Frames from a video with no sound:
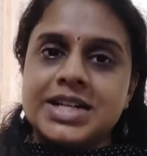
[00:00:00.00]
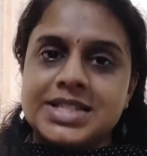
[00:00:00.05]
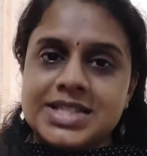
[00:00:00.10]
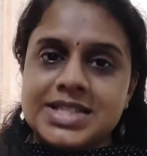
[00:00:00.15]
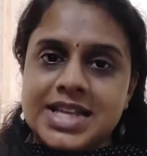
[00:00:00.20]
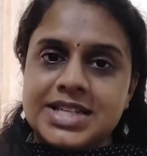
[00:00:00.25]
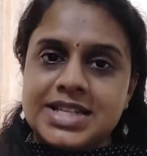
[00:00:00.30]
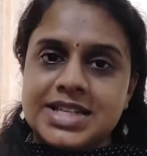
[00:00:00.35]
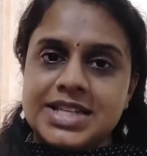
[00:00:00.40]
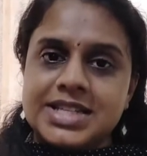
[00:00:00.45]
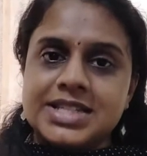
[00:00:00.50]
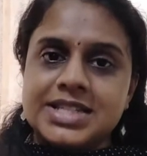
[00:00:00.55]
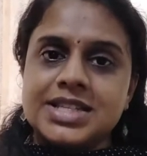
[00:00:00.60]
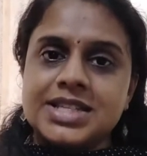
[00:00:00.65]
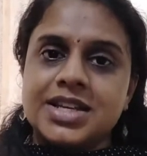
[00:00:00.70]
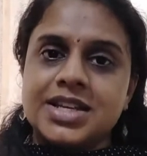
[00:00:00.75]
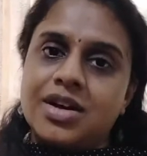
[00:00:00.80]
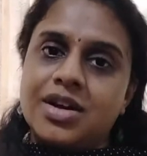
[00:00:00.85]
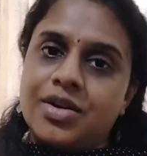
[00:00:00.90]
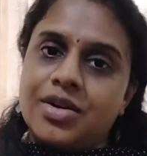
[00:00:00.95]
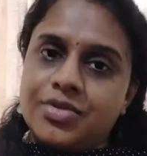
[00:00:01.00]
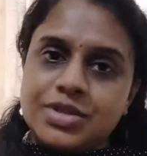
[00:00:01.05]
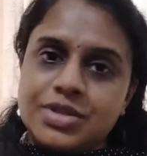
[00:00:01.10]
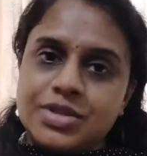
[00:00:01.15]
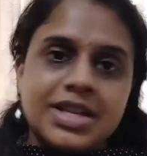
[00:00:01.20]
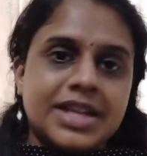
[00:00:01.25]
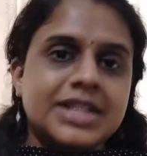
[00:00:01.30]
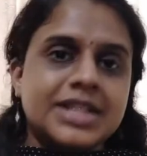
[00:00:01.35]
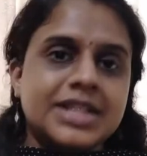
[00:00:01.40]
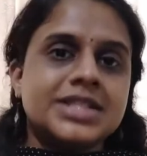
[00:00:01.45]
a sentence, of
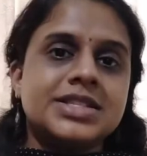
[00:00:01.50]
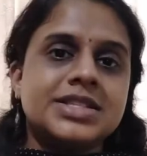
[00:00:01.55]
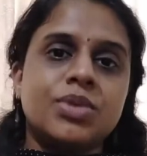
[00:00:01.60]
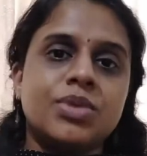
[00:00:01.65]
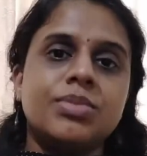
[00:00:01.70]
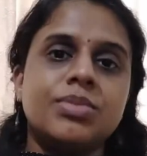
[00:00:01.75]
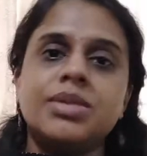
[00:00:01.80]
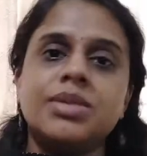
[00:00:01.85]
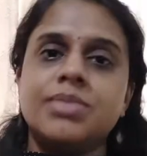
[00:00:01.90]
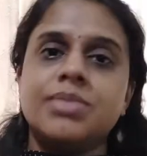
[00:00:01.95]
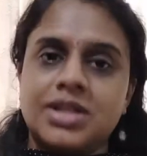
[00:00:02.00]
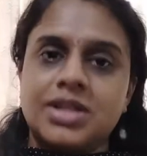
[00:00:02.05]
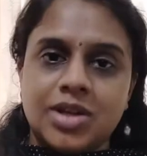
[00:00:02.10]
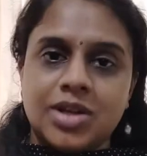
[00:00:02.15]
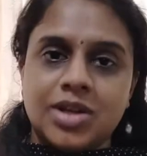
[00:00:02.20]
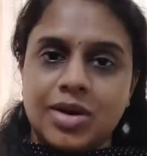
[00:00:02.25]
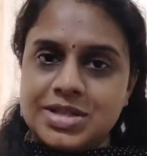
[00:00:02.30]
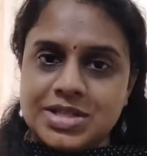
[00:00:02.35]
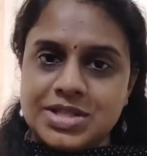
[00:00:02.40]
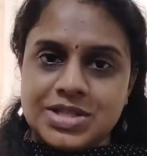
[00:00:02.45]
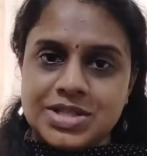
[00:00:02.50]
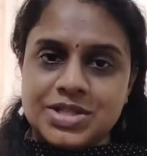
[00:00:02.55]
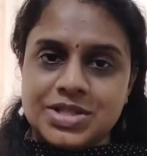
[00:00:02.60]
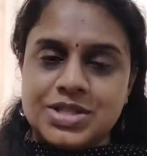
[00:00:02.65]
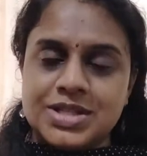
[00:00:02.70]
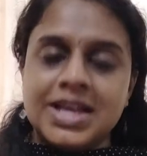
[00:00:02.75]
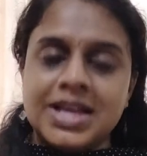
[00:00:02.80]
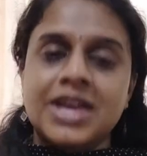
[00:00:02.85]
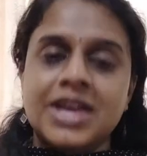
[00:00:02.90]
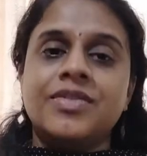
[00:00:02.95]
course there are so many
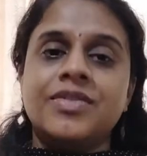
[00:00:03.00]
methodologies.